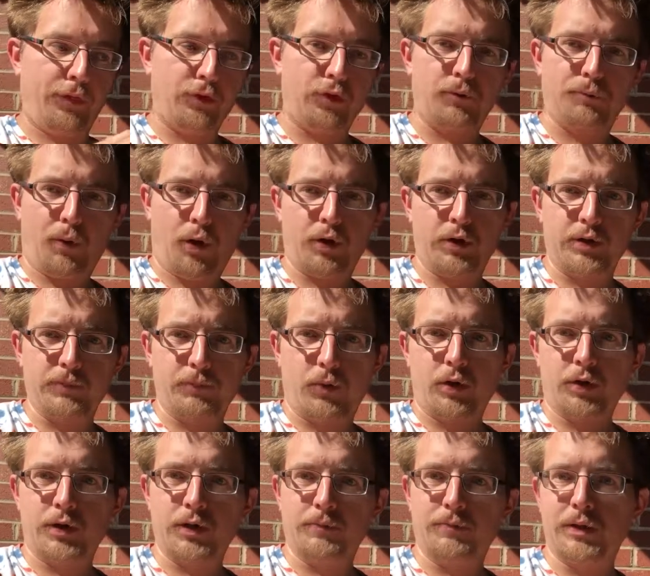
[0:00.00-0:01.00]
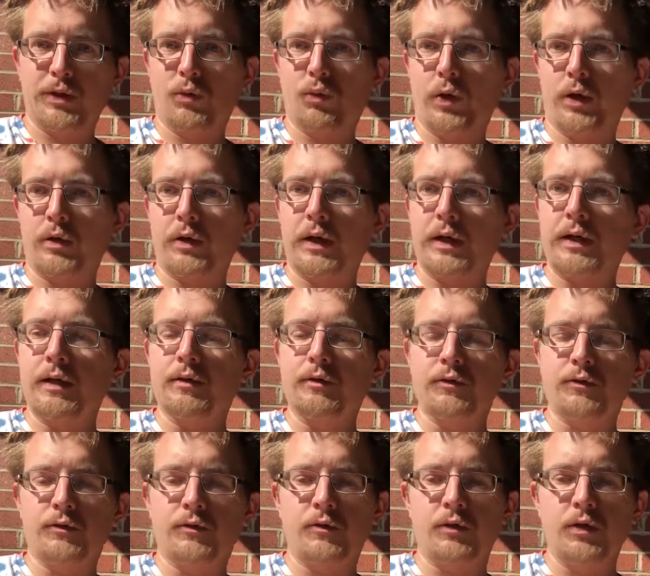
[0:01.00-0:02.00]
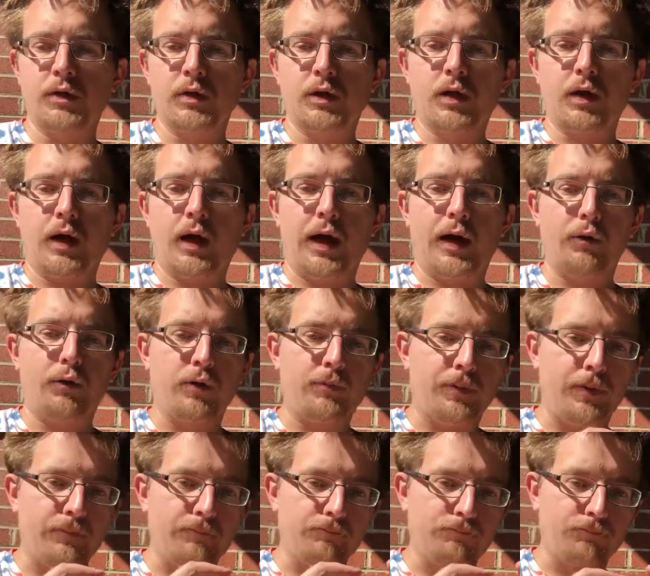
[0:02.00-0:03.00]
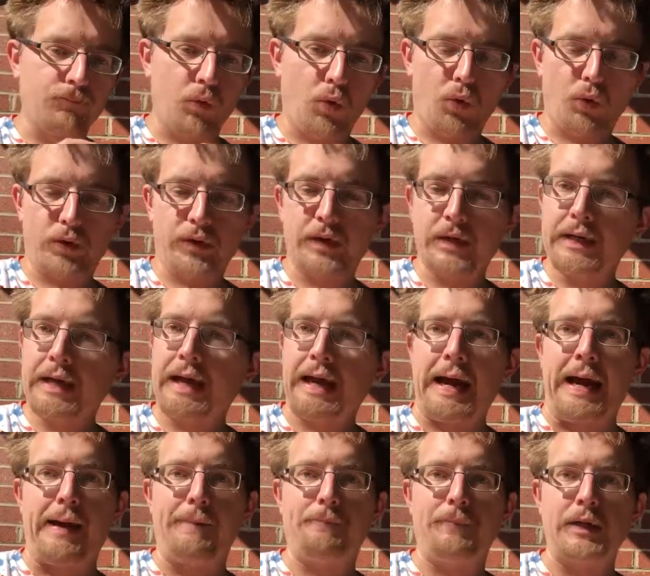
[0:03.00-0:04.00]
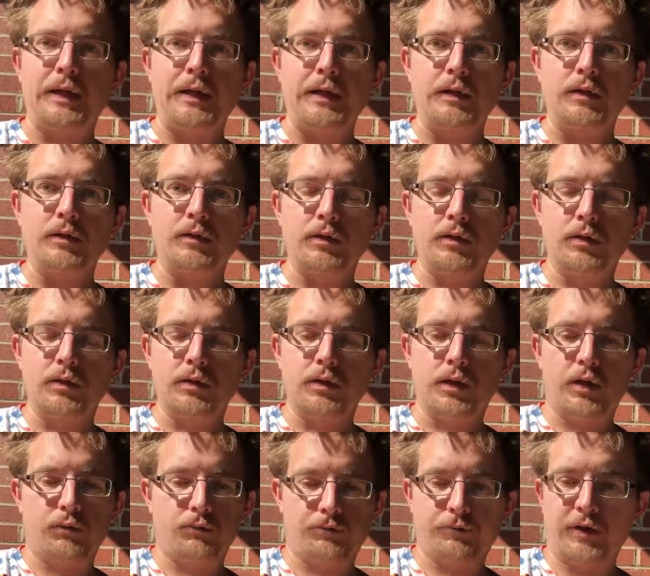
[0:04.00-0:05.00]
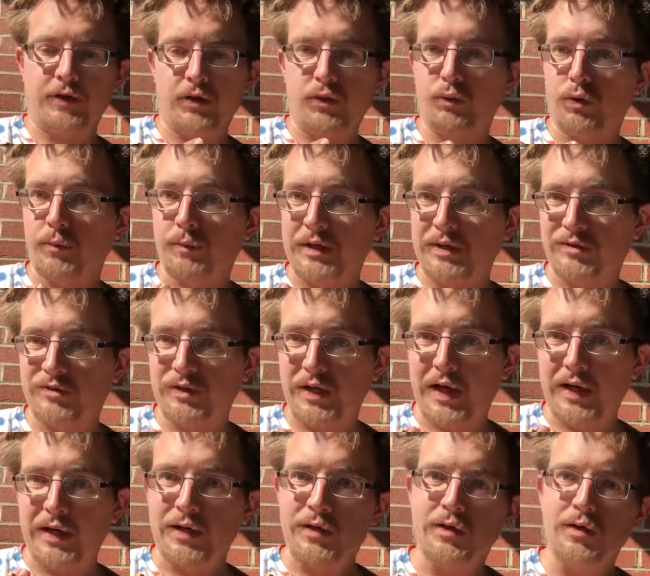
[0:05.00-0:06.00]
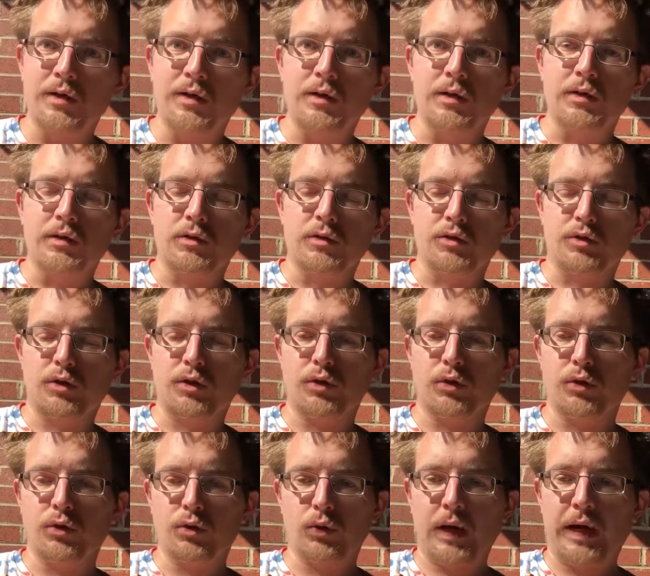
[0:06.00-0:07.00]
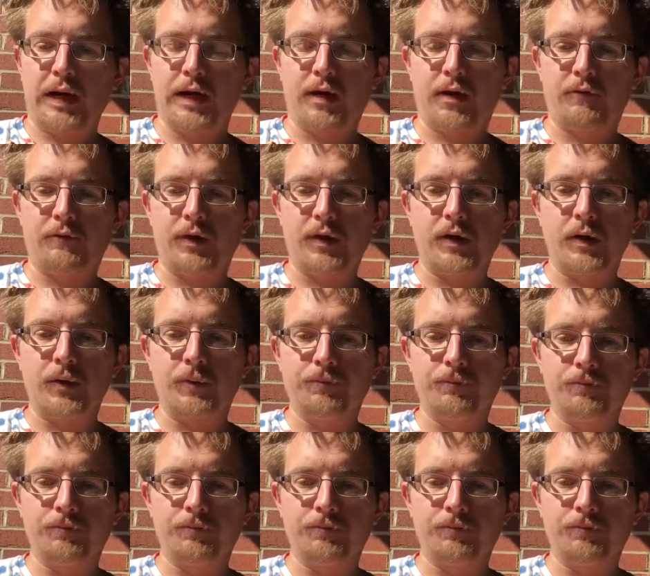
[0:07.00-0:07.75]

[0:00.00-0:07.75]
third-party market being where it is, I would have been more than happy, and frankly would have been ecstatic, to have a